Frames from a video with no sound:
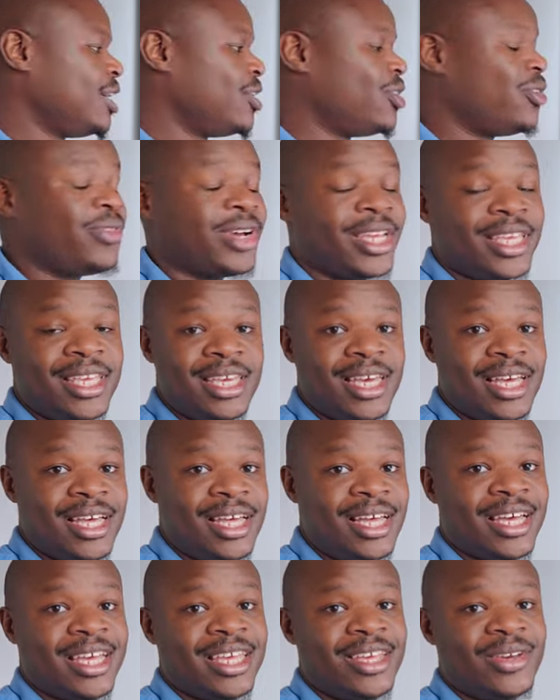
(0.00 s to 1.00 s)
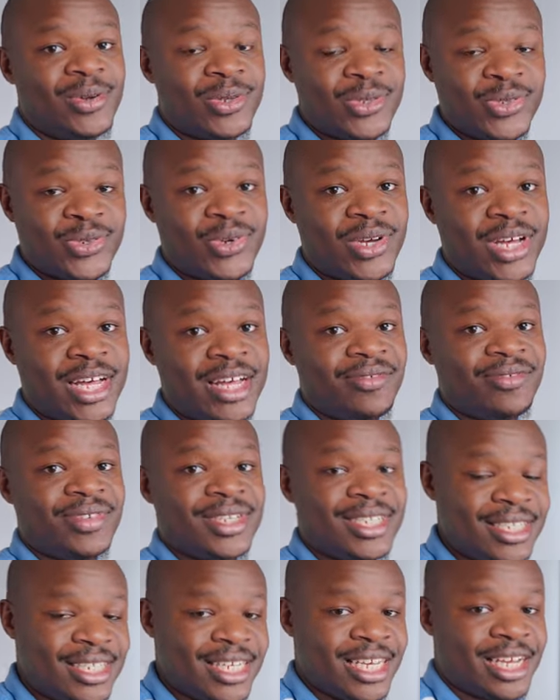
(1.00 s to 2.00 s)
Over here, I also have
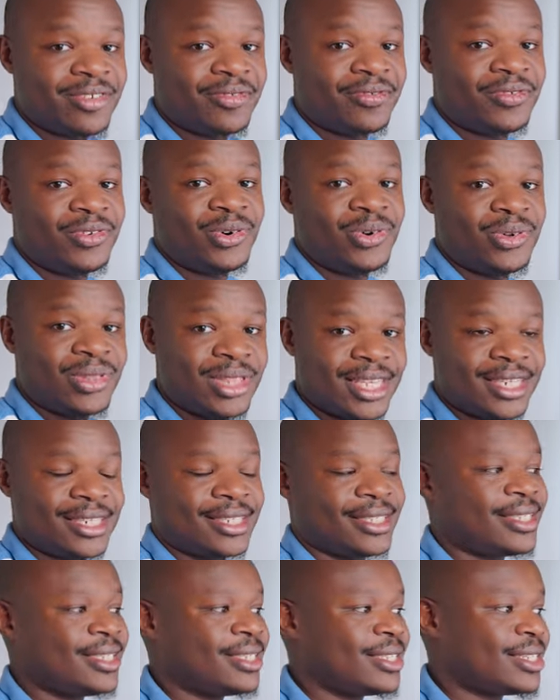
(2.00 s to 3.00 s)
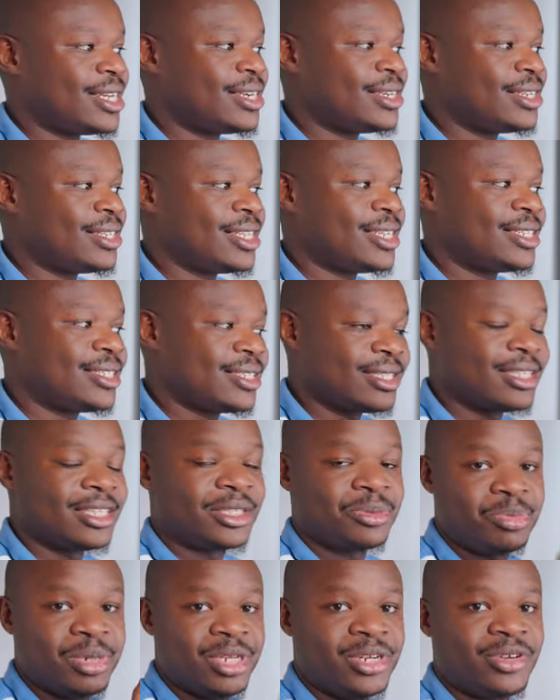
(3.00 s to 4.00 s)
D D R four thirty-six hundred, that's the
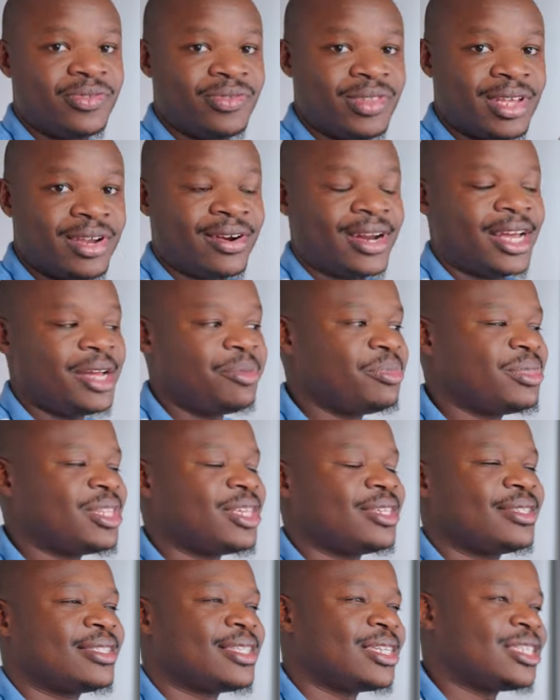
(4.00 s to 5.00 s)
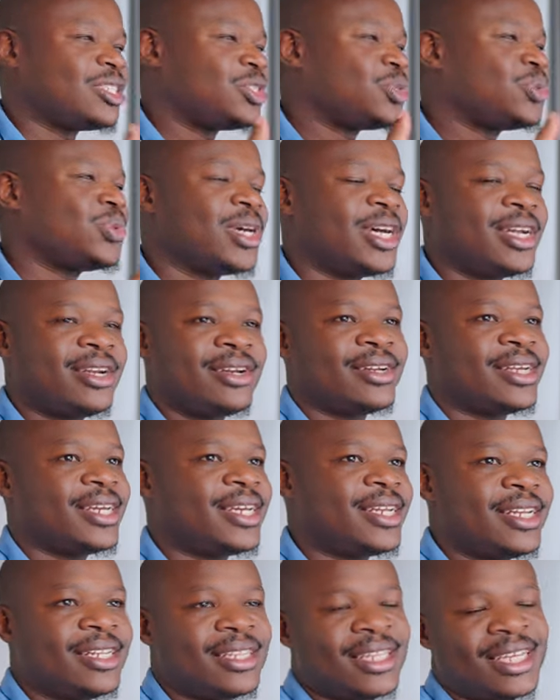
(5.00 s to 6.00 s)
speed of the RAM. There's thirty-two
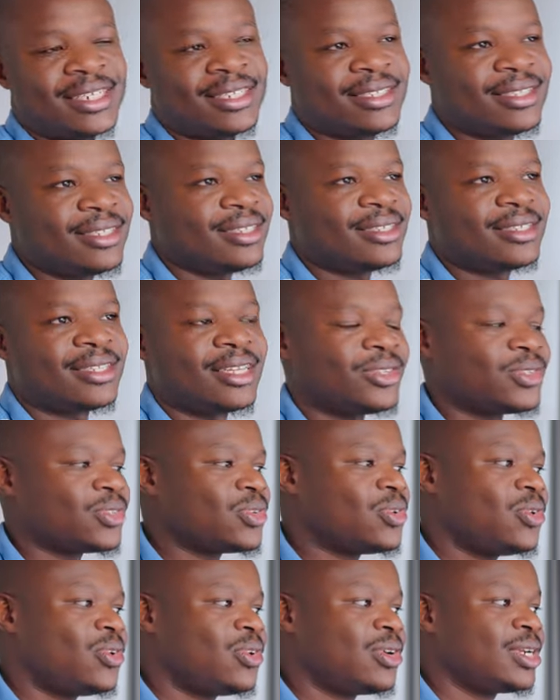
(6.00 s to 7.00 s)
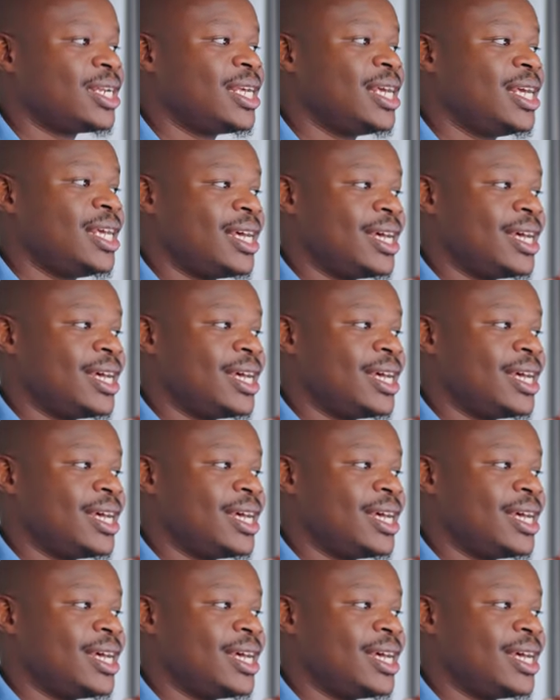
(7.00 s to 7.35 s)
hundred, thirty-six, and so on.